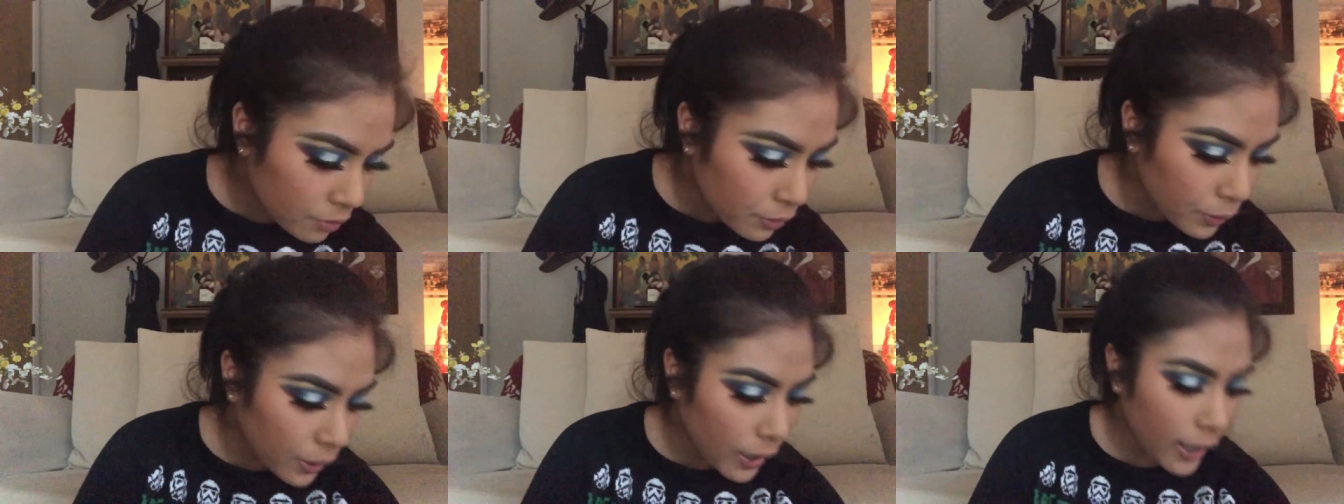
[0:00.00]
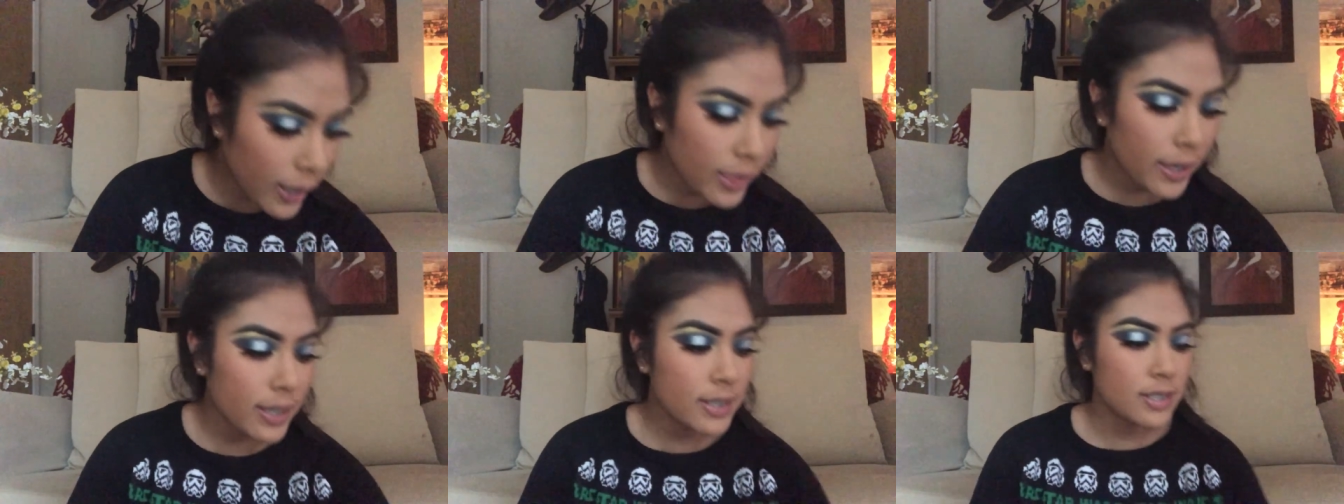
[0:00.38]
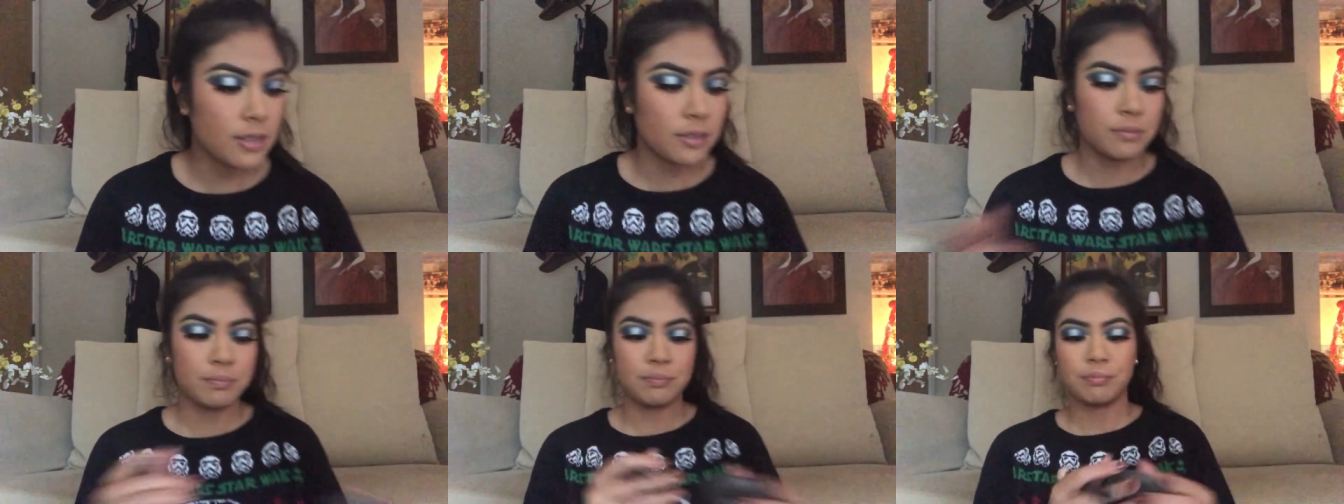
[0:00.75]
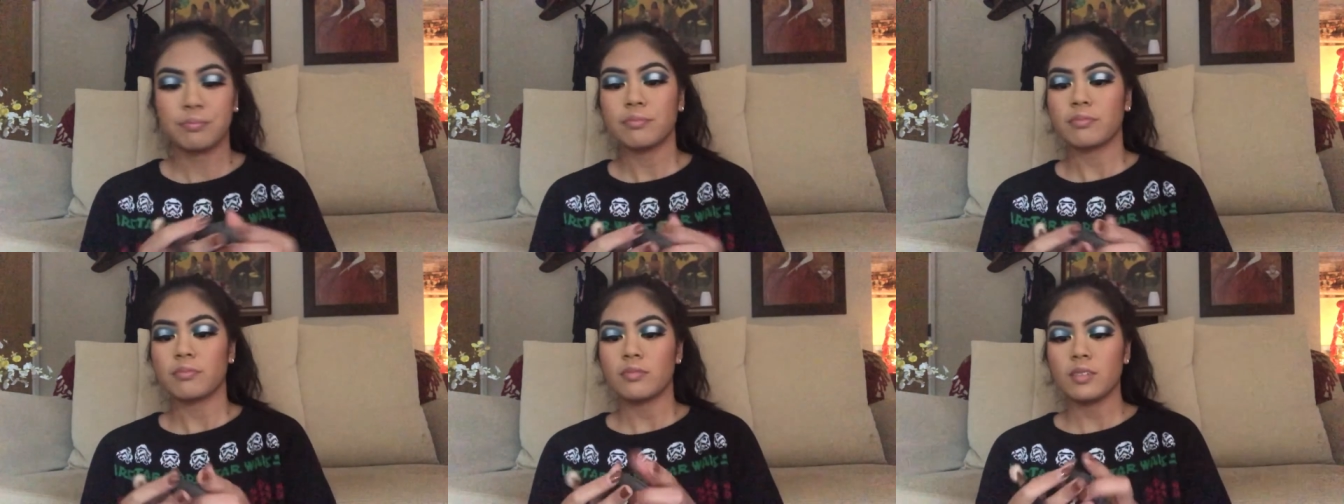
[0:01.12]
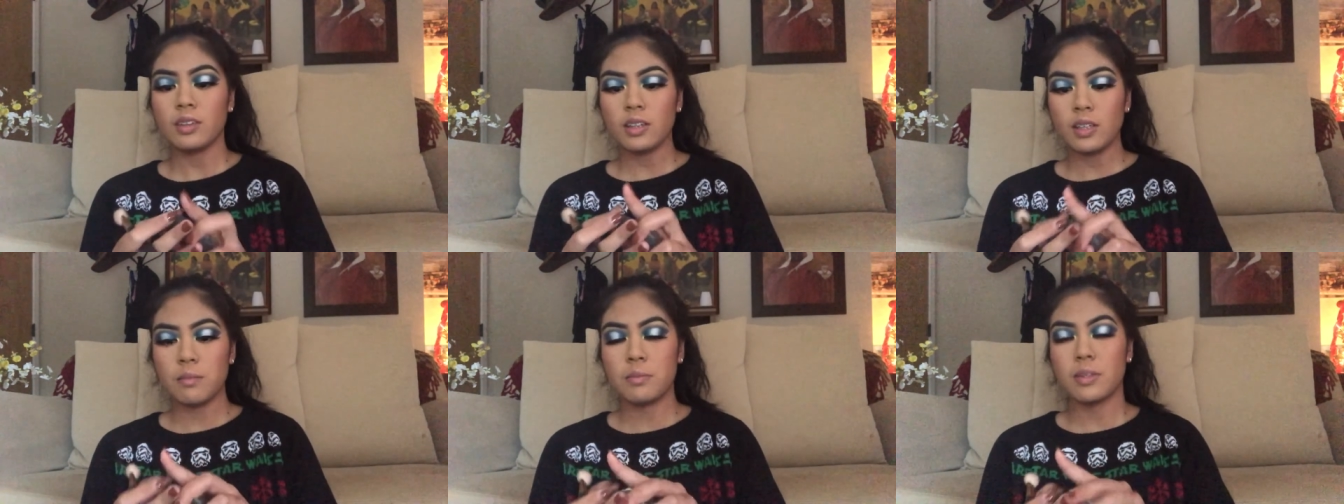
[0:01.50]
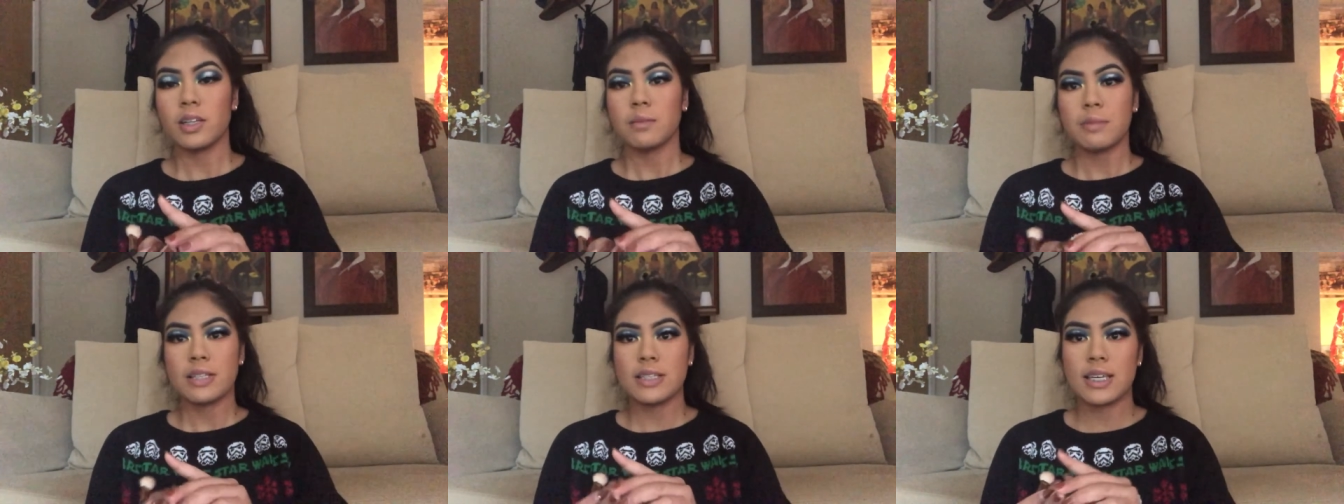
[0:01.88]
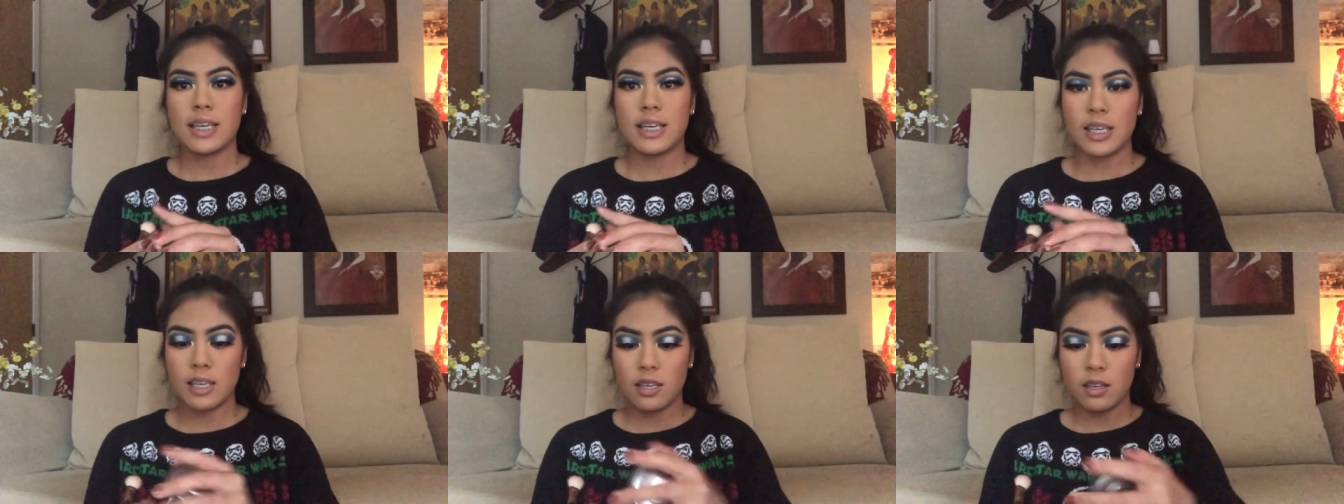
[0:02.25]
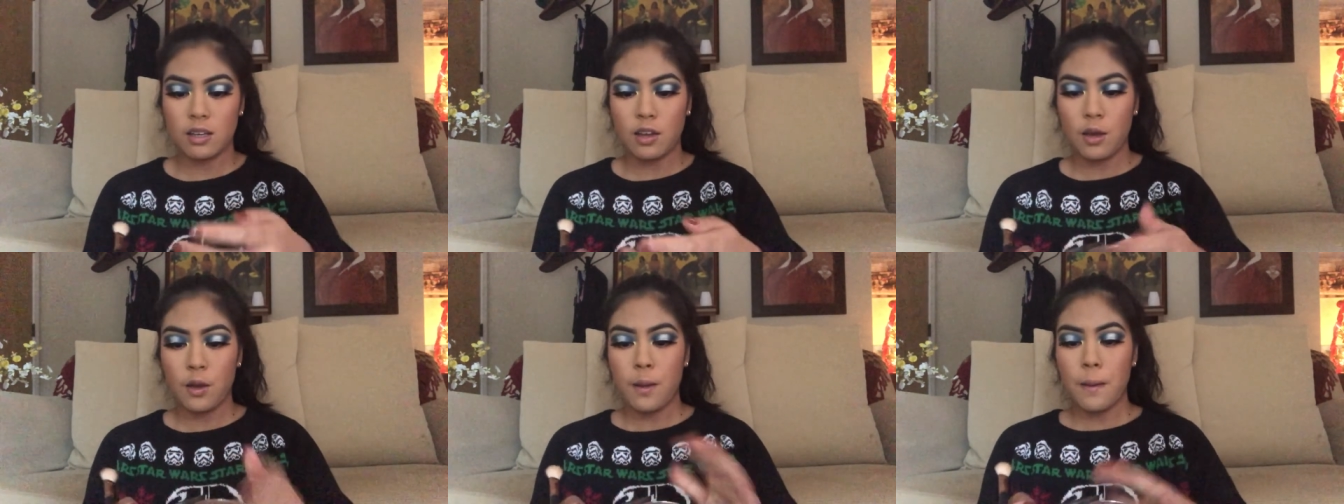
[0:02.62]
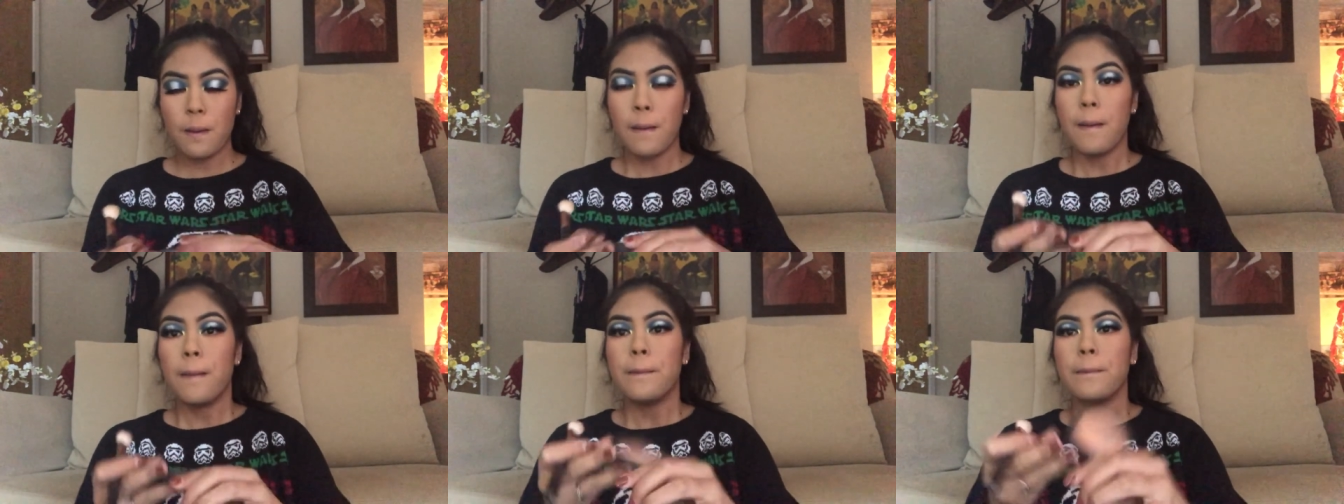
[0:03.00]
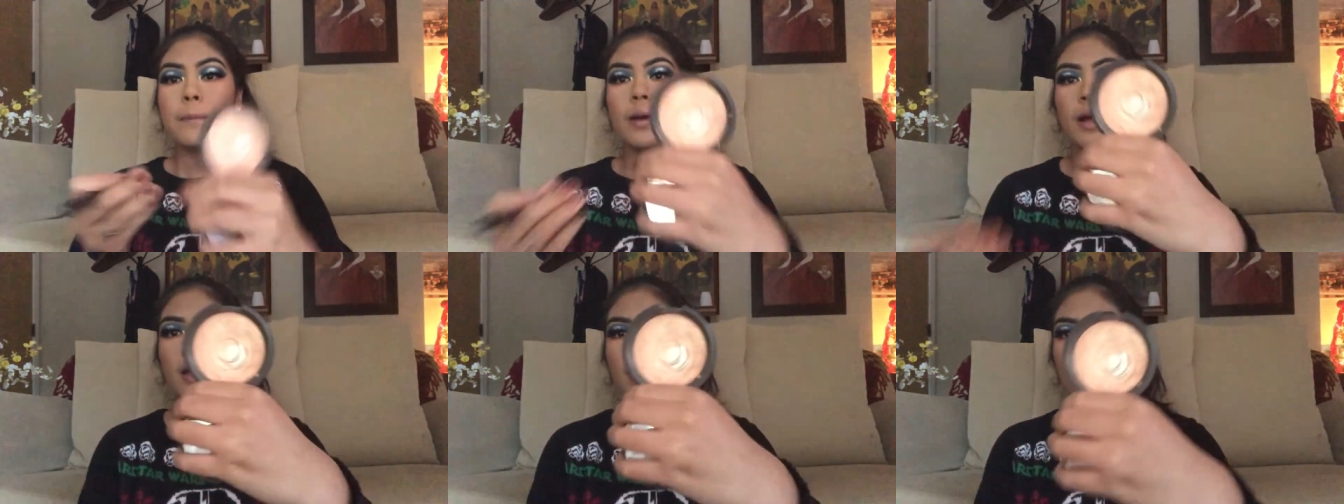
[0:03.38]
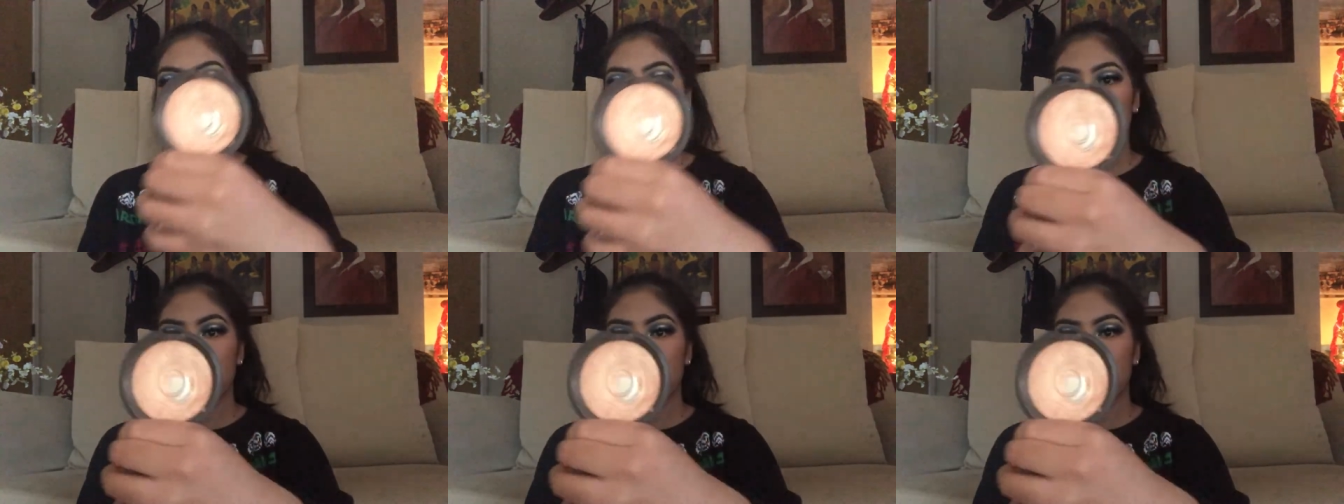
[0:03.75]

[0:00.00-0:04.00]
For highlight, I'm going to be taking my